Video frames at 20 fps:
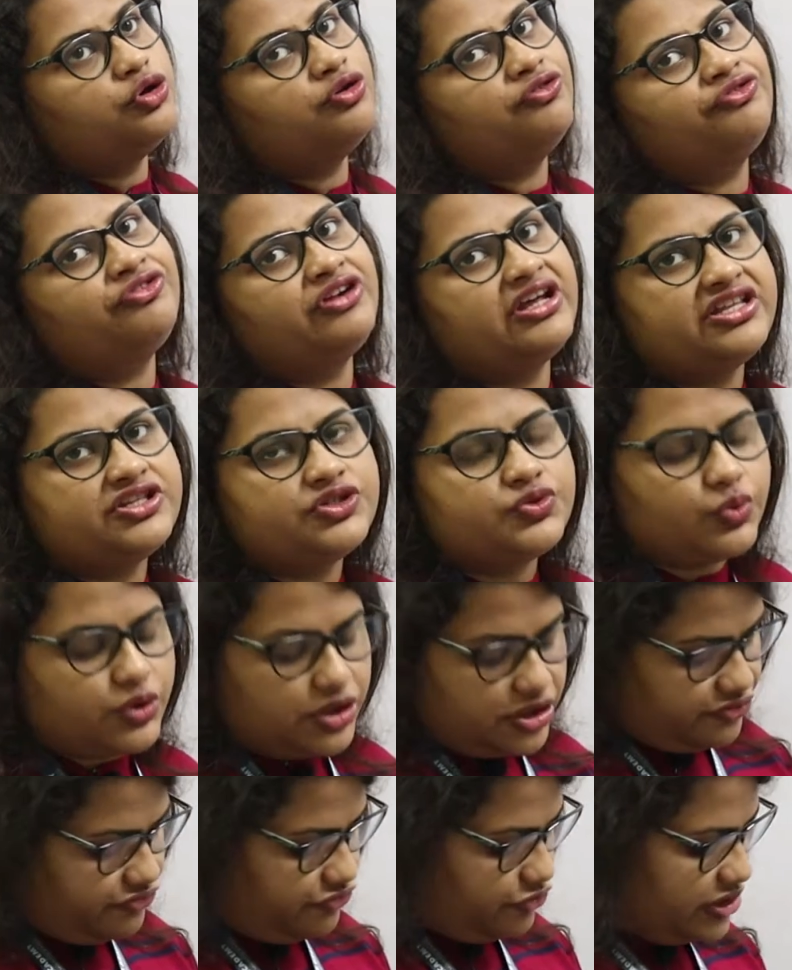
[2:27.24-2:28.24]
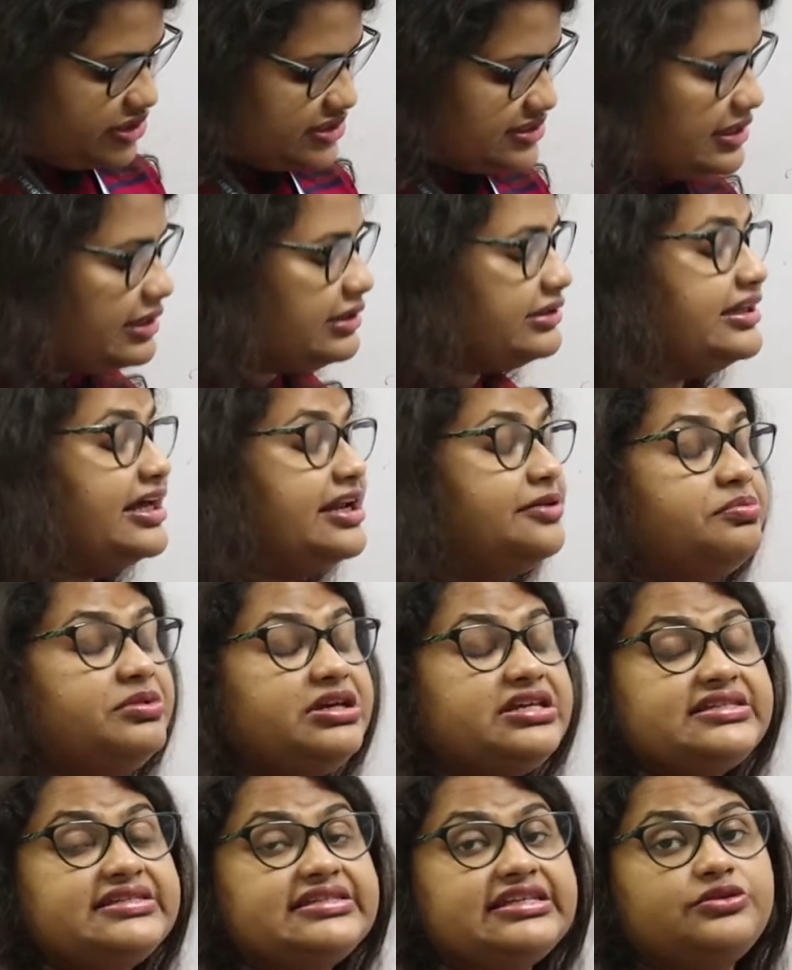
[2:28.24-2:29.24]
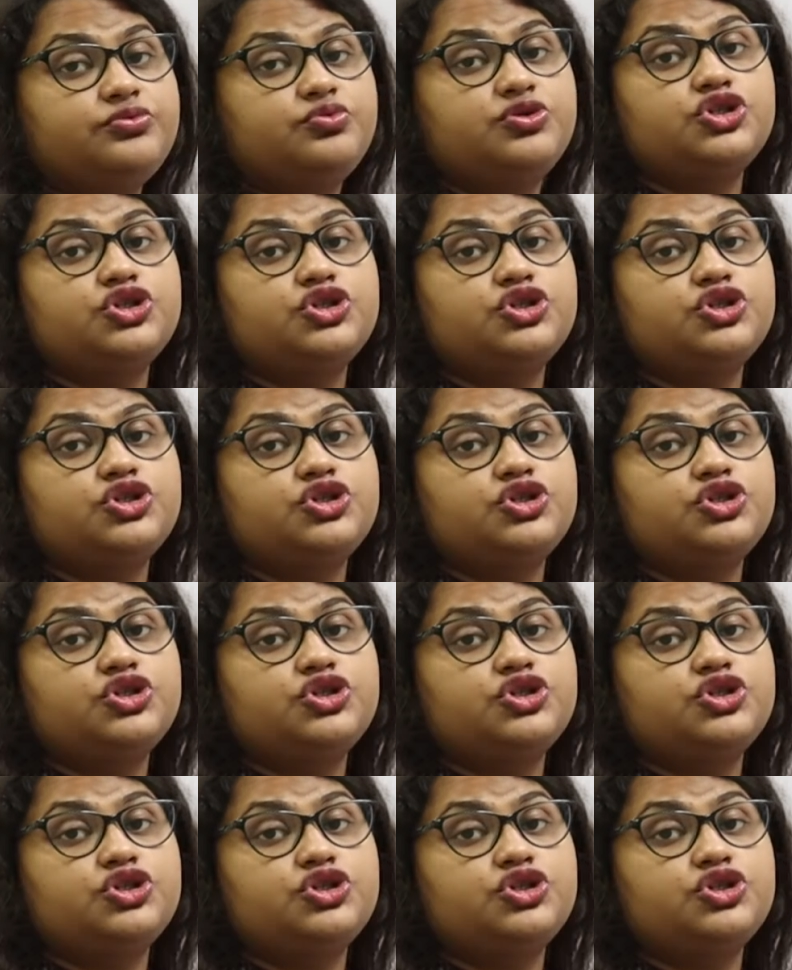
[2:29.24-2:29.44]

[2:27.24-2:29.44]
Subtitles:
your friend's word. For example, that means that